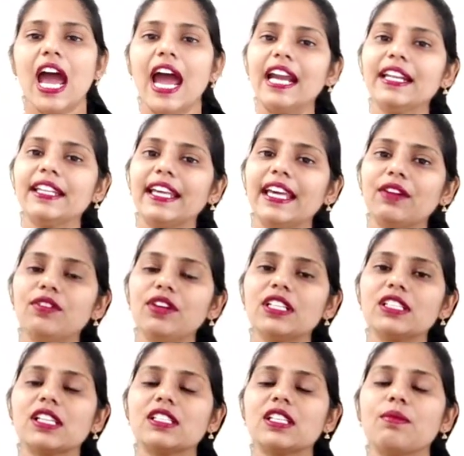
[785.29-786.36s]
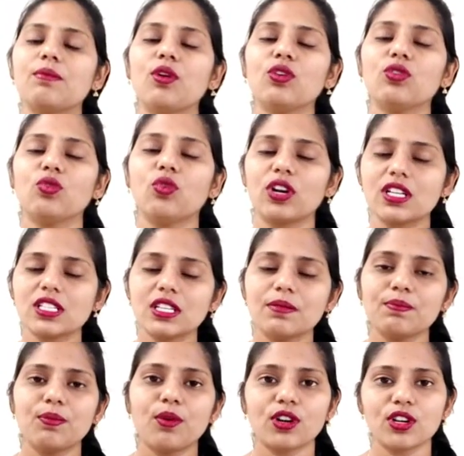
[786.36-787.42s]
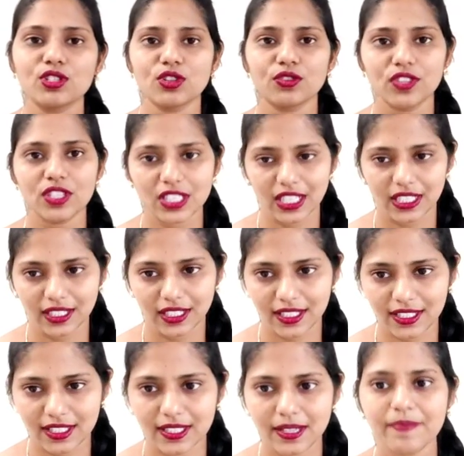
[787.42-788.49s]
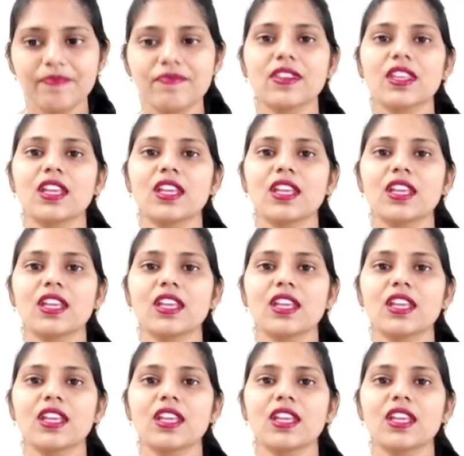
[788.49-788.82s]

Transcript: and there we discussed about what is the importance of this ethics.